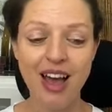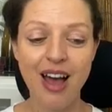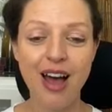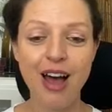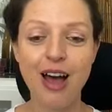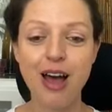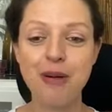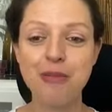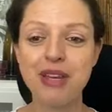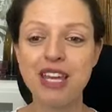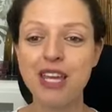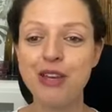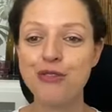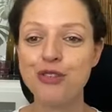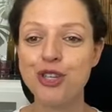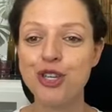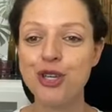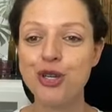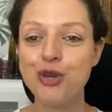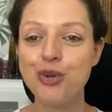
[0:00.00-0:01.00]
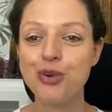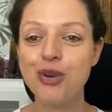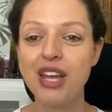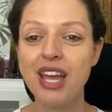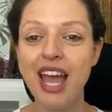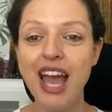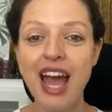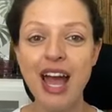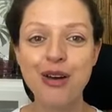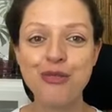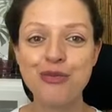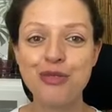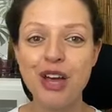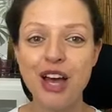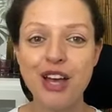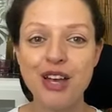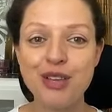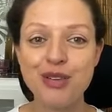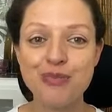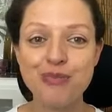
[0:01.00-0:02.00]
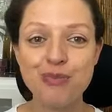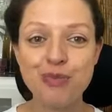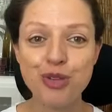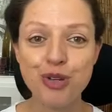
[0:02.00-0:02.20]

If you have a